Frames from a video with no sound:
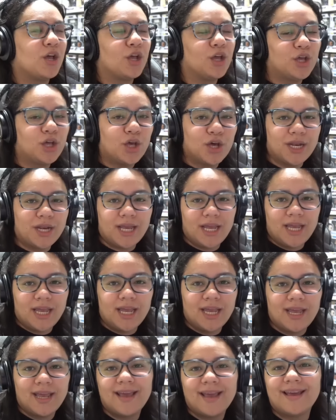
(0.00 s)

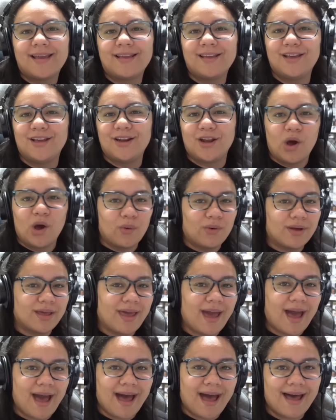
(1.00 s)
goody you know,
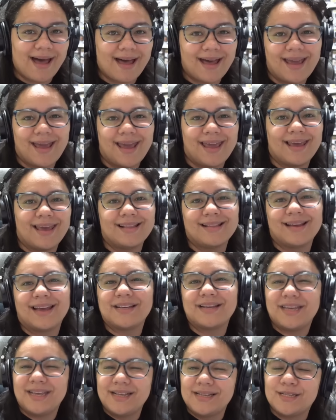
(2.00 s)
guy and like
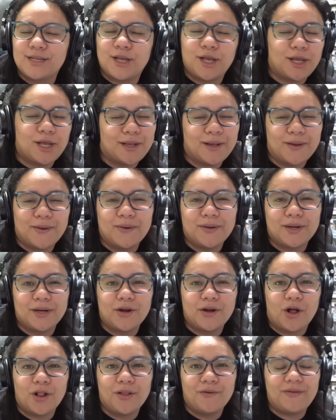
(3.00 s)
he's cute and
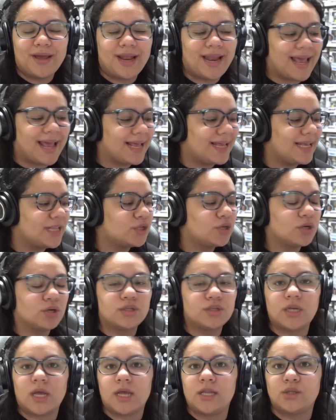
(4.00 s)
all of it and he
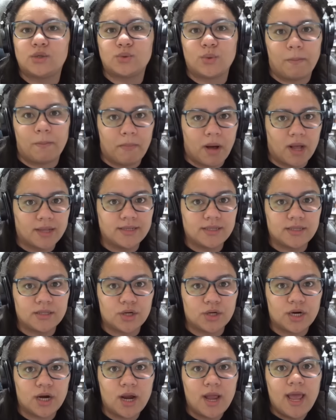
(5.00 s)
turns into a
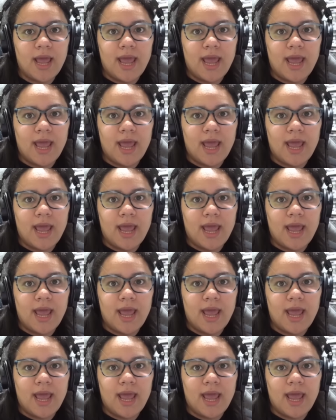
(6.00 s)
monster